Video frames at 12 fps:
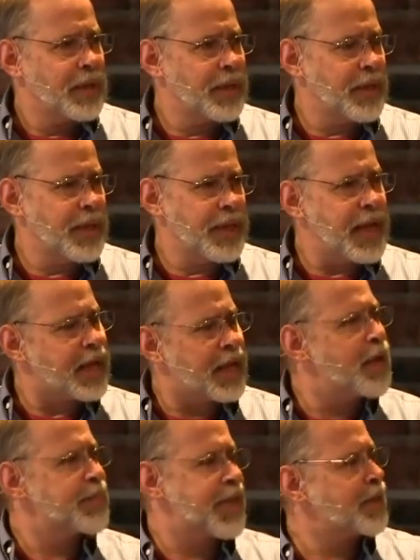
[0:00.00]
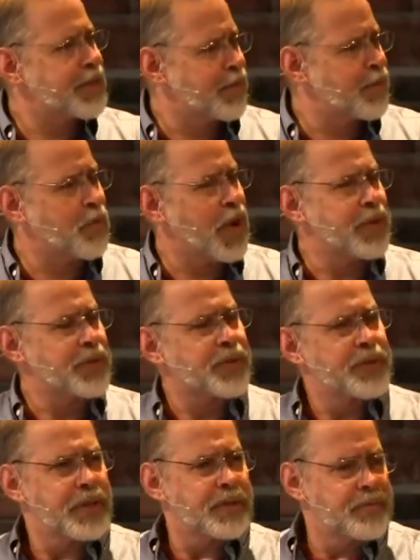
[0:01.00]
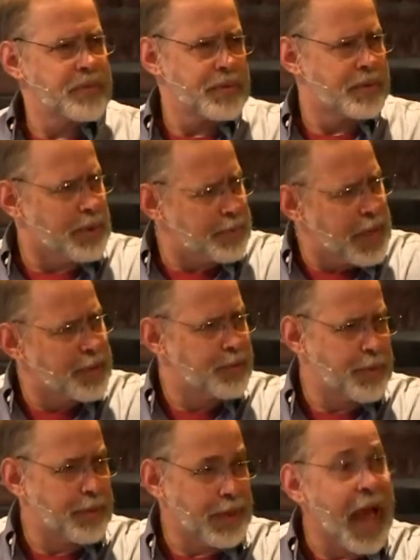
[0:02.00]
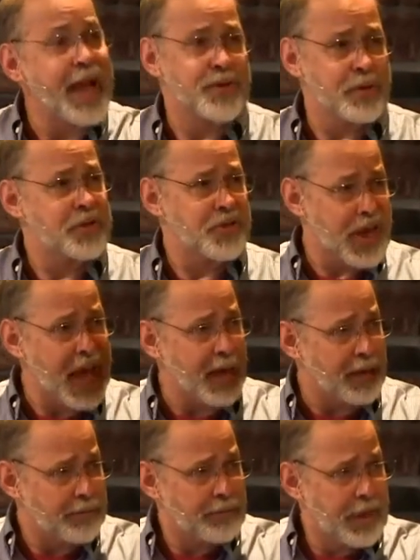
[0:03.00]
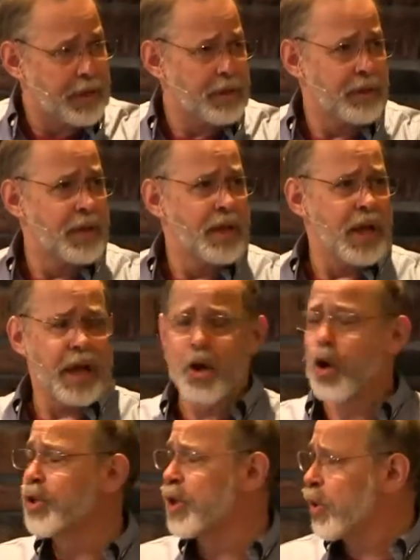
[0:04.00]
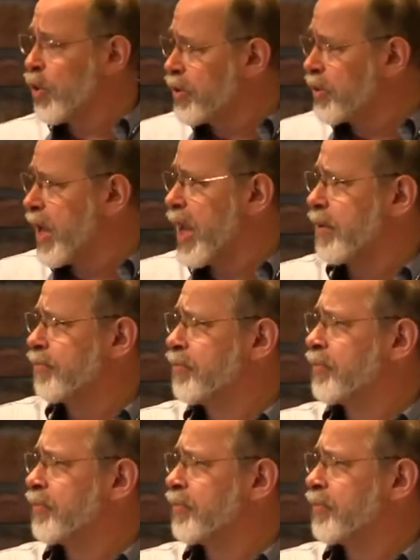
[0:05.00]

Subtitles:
And that comes out different ways. You know, sometimes people actually say it. I heard the Lord say.